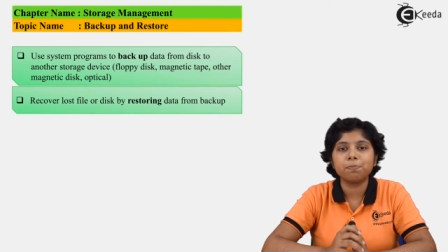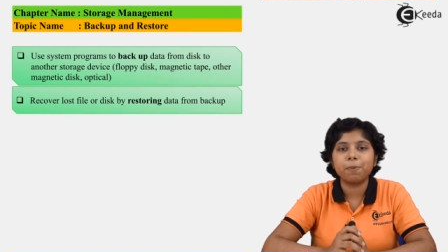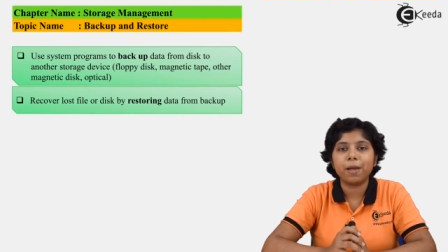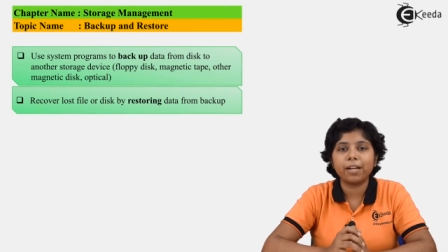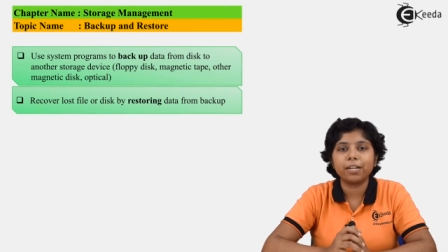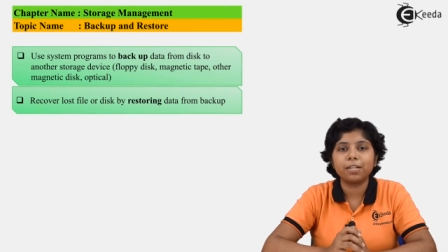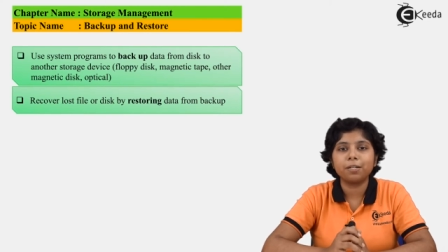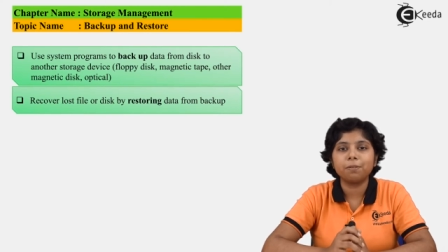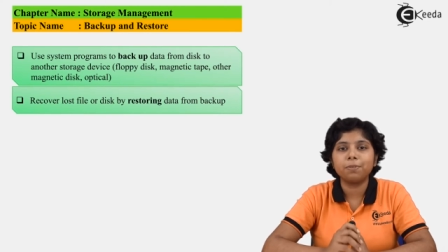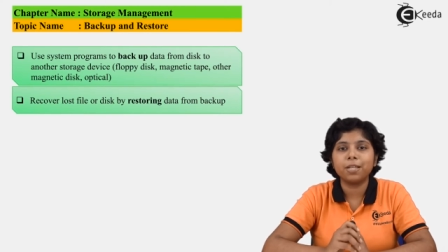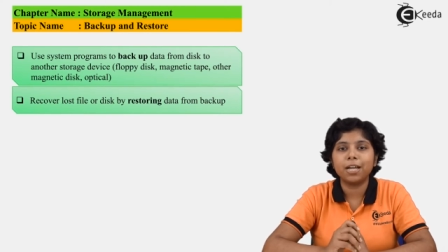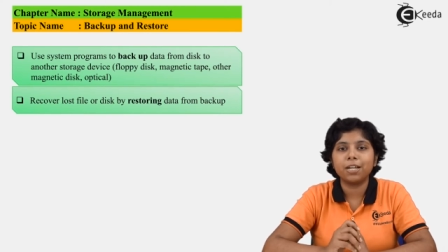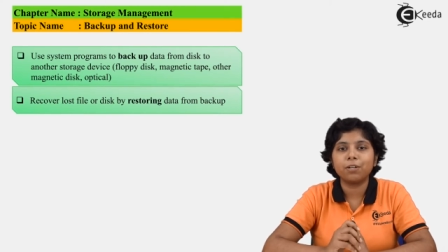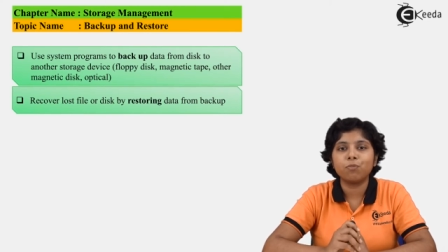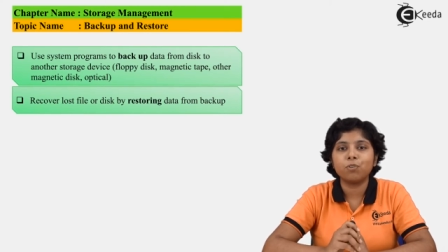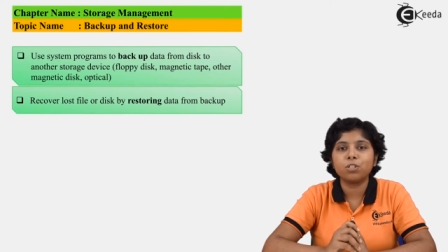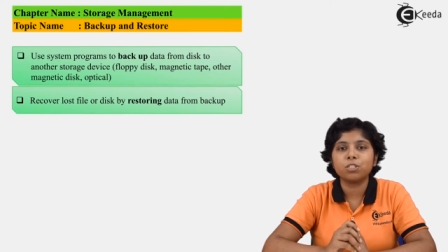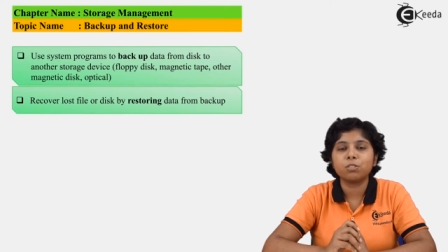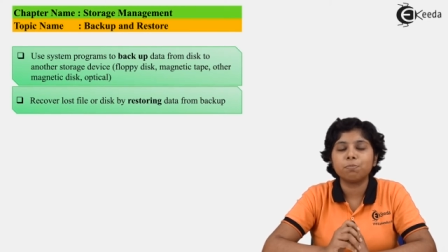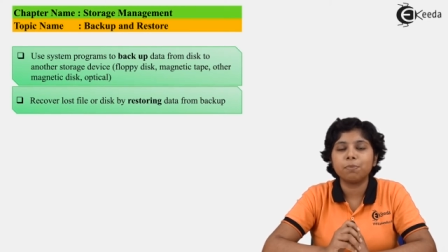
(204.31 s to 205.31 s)
backup that
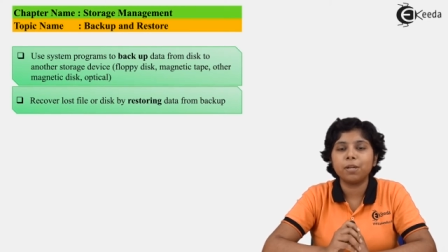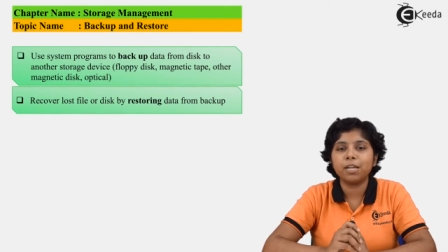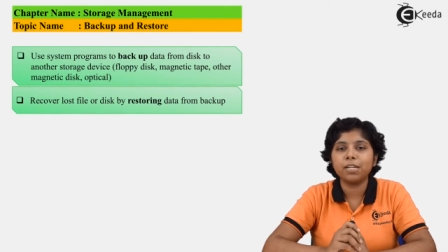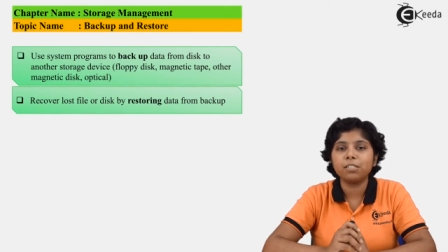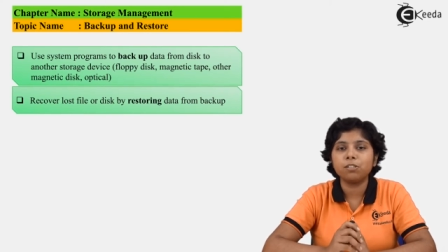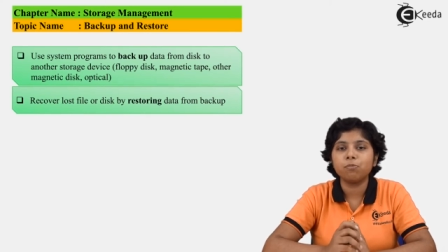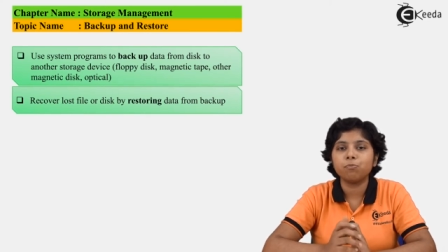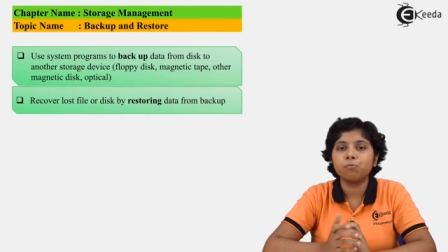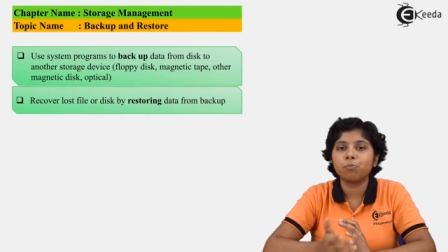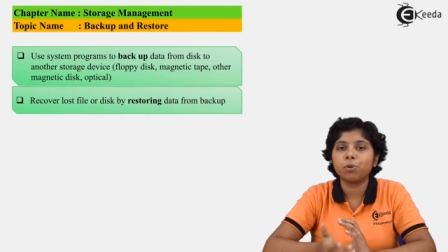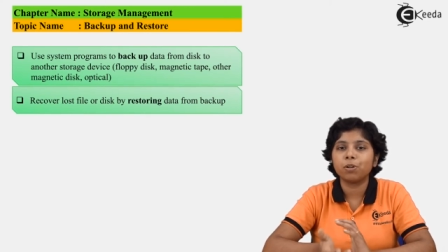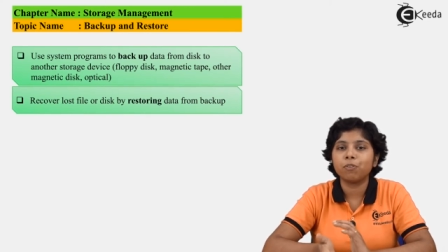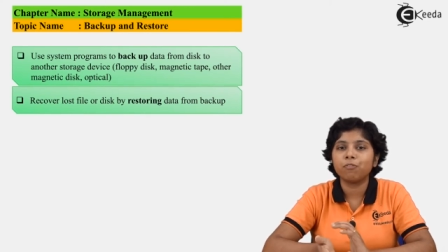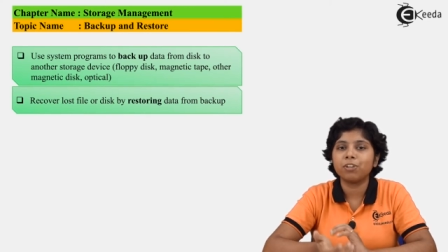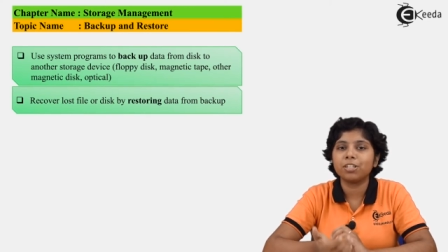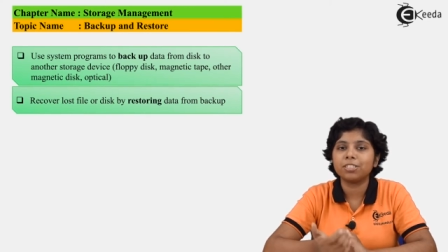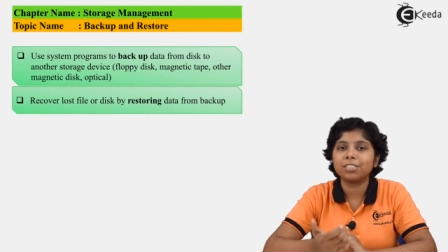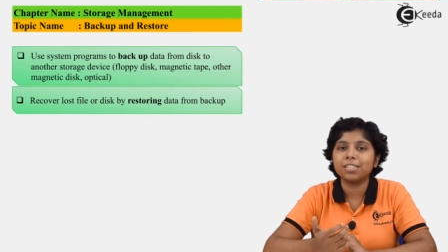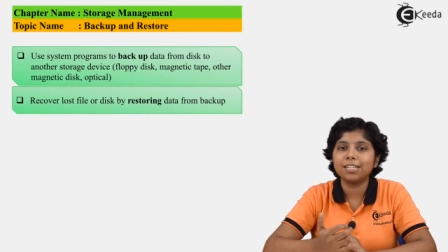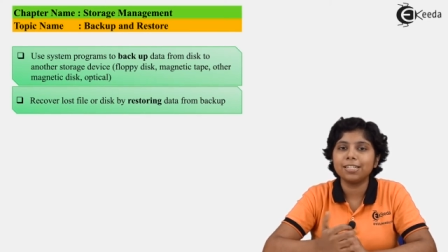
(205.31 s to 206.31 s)
was made
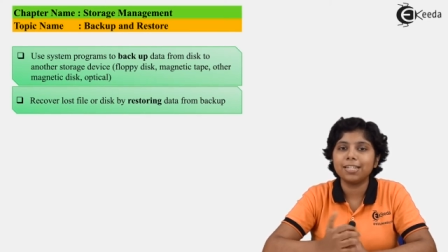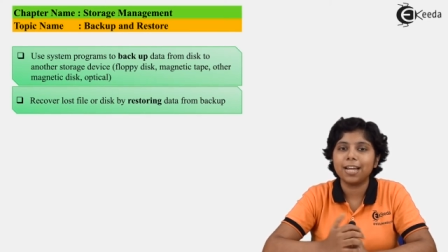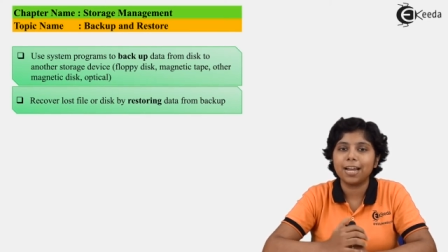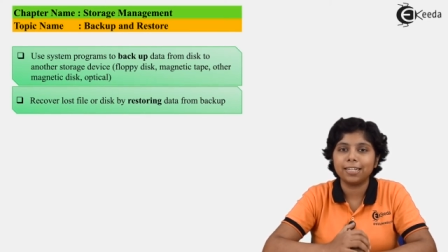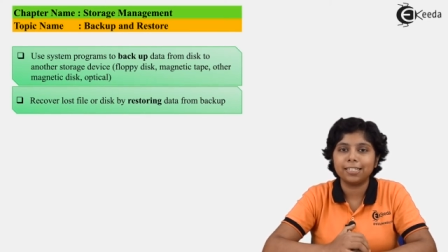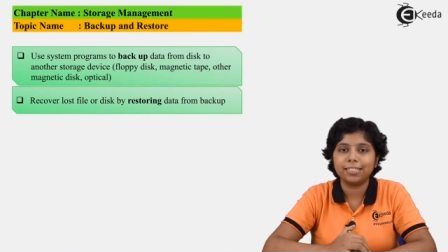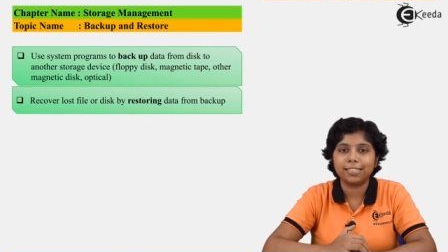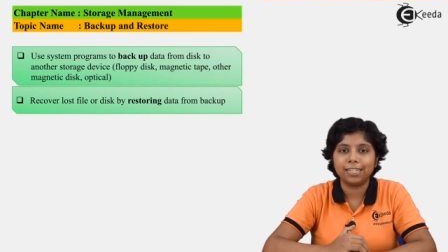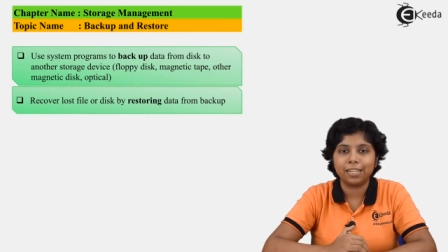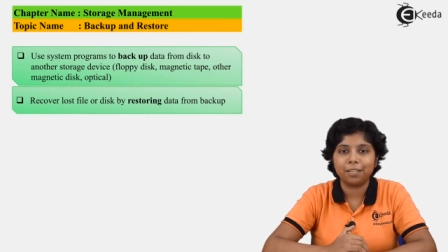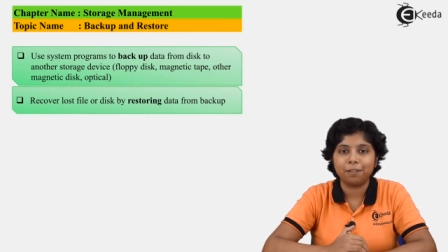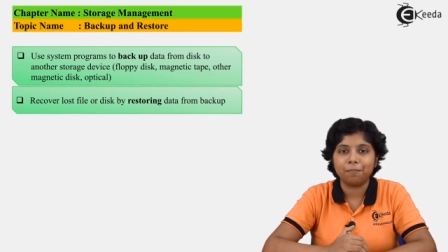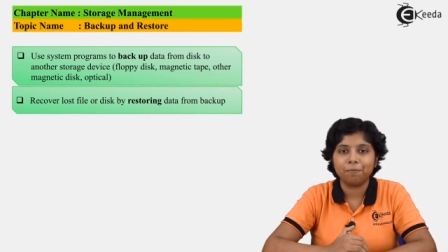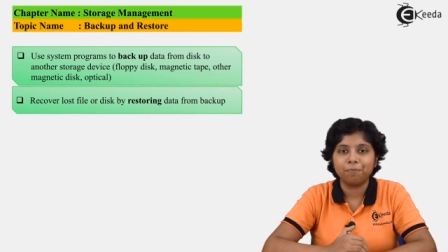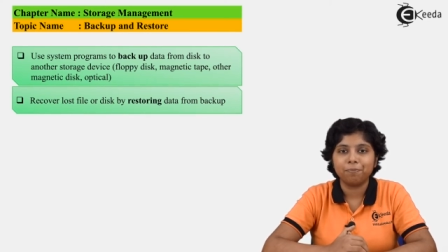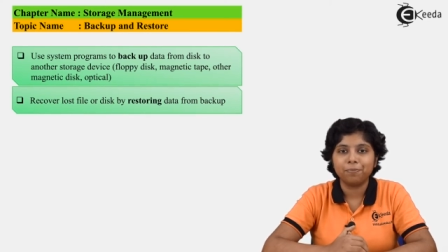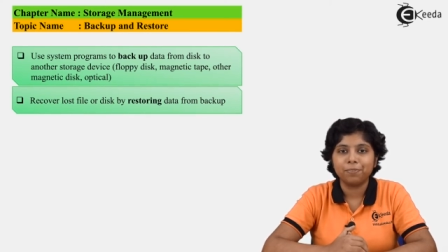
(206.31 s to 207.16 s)
previously that day.